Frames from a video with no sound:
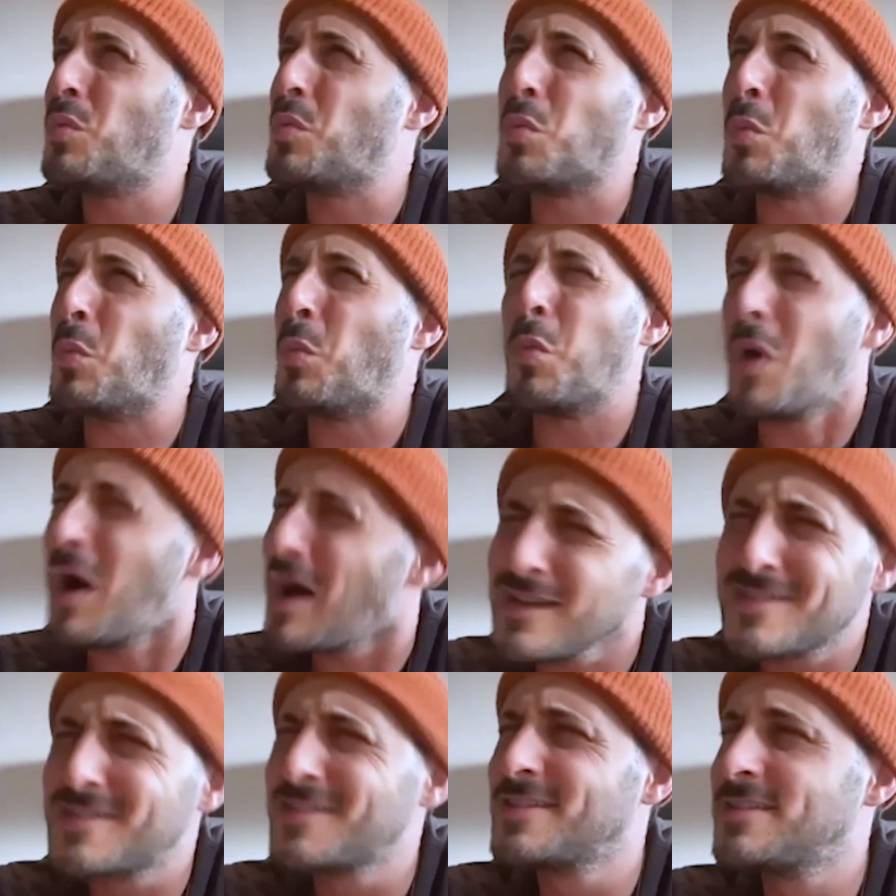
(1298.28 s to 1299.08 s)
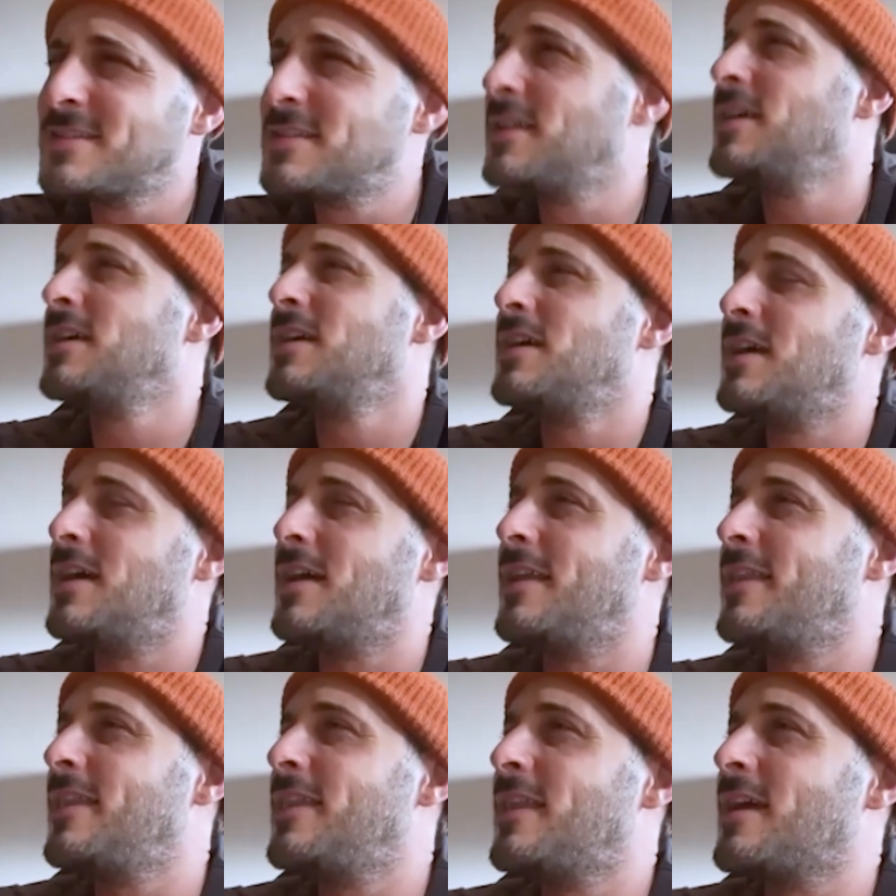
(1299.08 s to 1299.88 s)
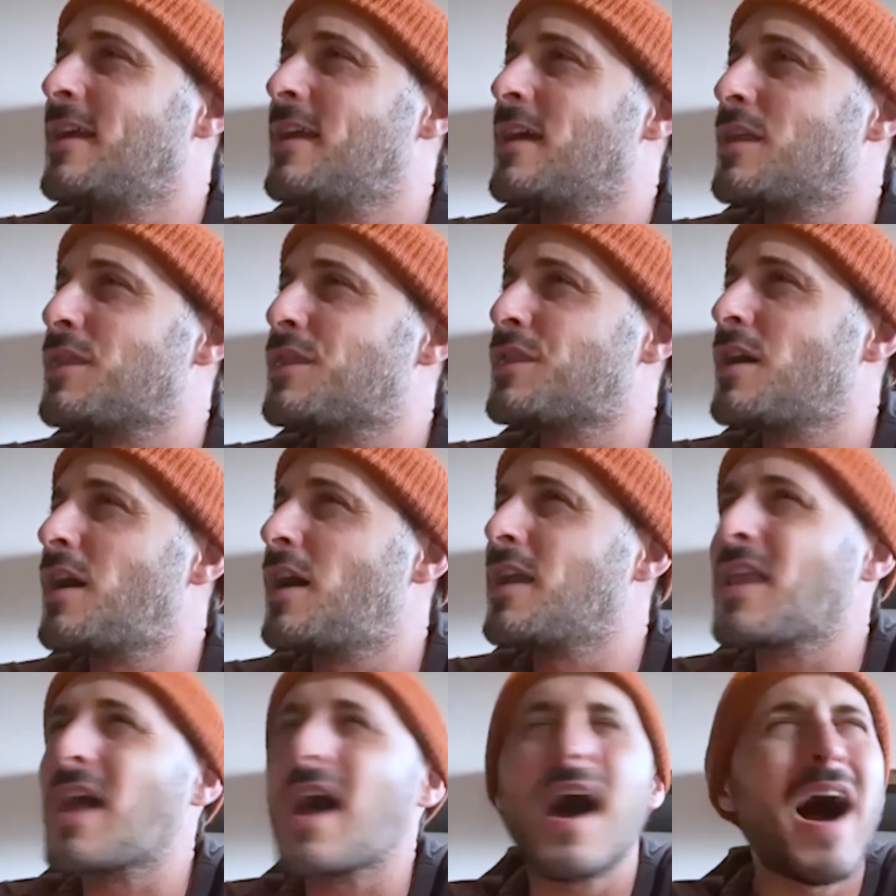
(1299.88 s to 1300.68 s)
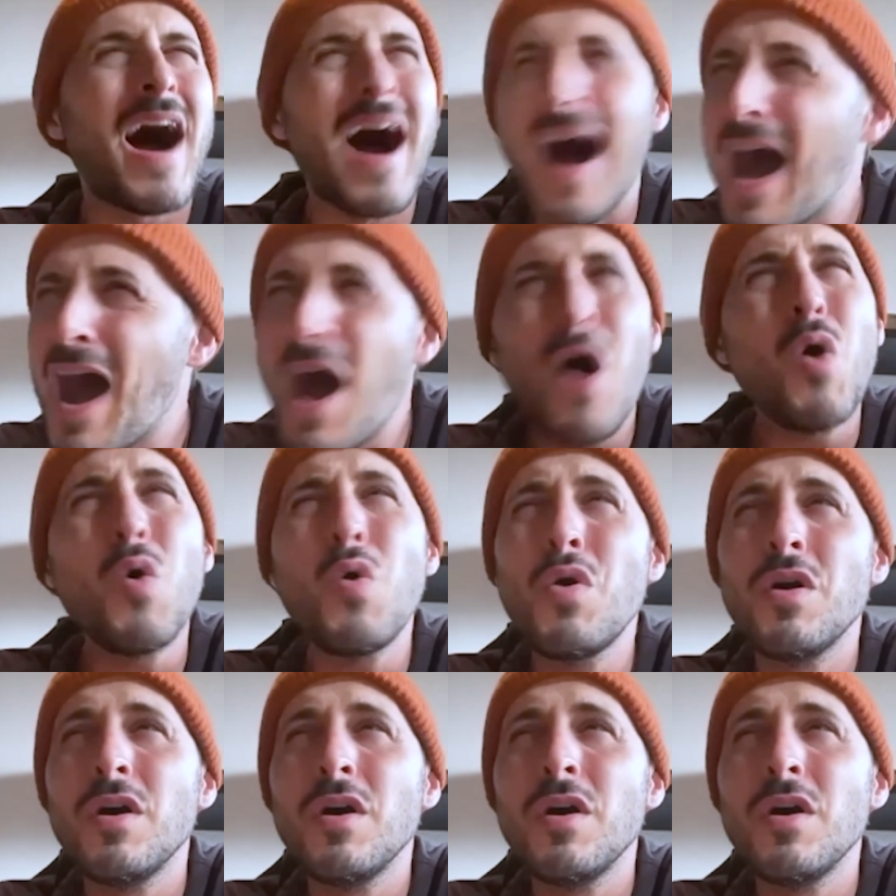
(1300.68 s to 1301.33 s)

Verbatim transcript: what? And then I thought, how?